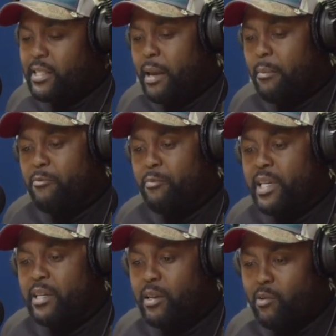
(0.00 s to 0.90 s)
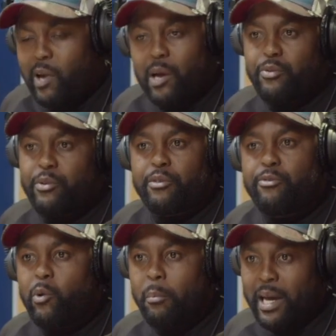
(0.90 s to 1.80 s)
this time I've been around for a
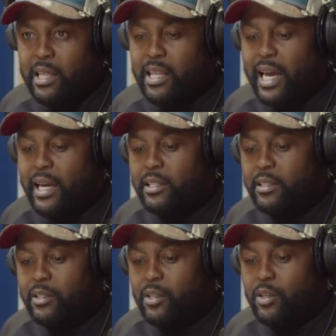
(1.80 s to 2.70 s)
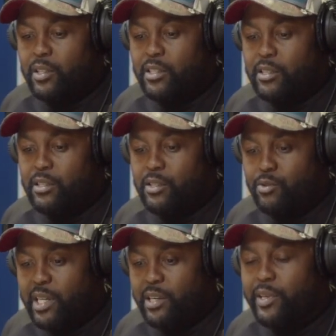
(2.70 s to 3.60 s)
full month mm-hmm. and you know it's
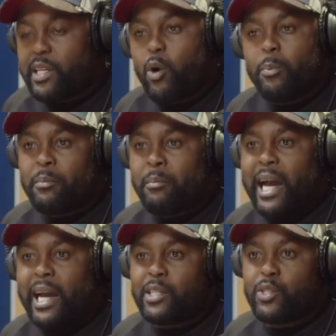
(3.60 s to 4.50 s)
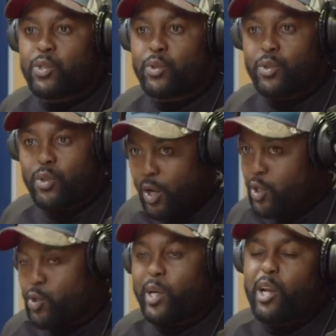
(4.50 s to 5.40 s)
it's really, really opened my eyes oh, to yeah
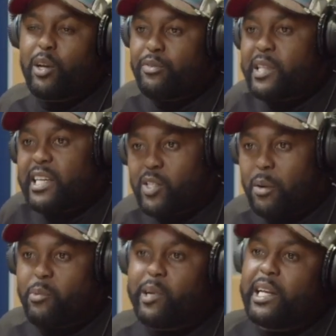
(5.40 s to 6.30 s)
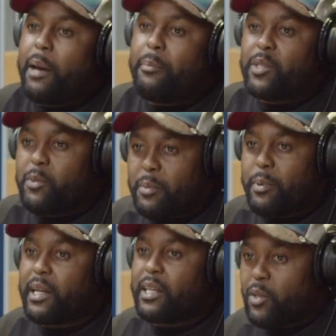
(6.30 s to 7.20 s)
to a lot of things. So mm-hmm. I'm really happy to be
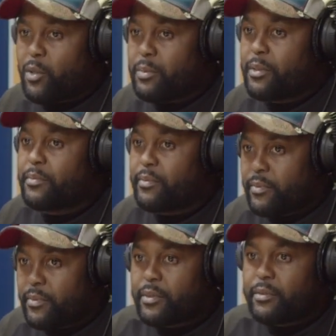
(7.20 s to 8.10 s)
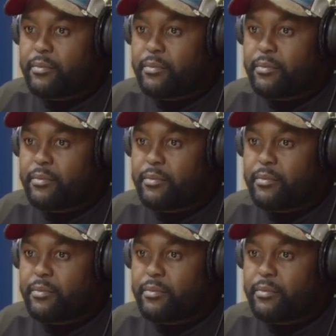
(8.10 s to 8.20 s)
back at home. Exactly. So